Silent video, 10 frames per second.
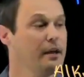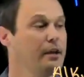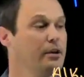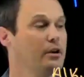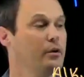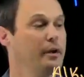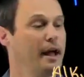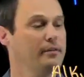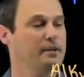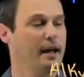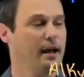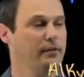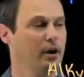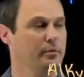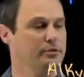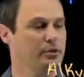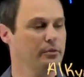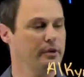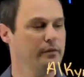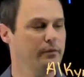Here, it would have to have carbons
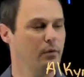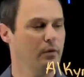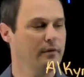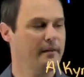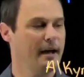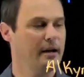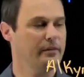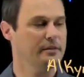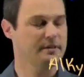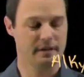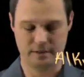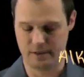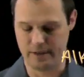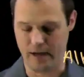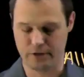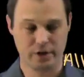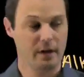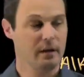3, 4, 5, and 6 attached.